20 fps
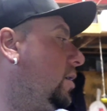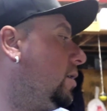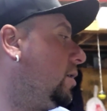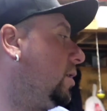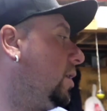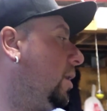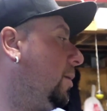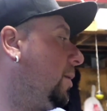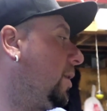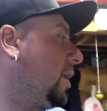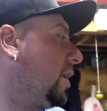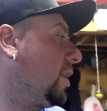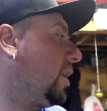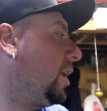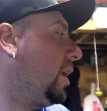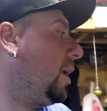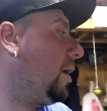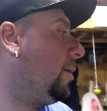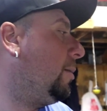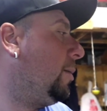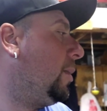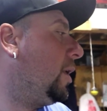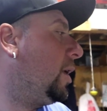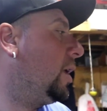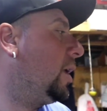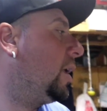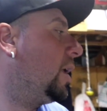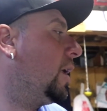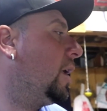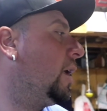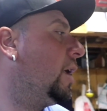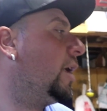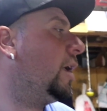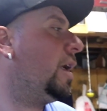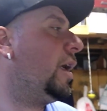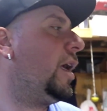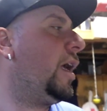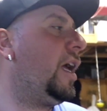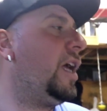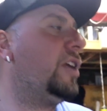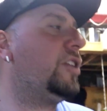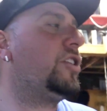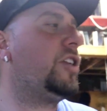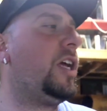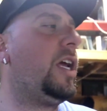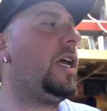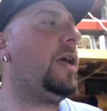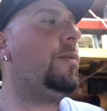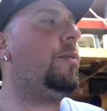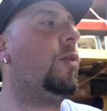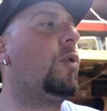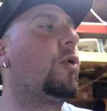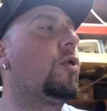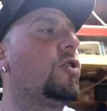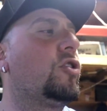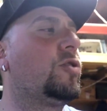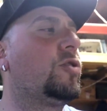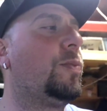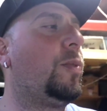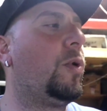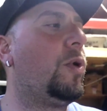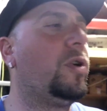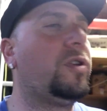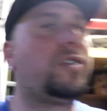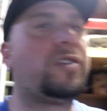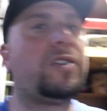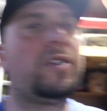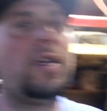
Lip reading: let me get the name, HA Motorsports.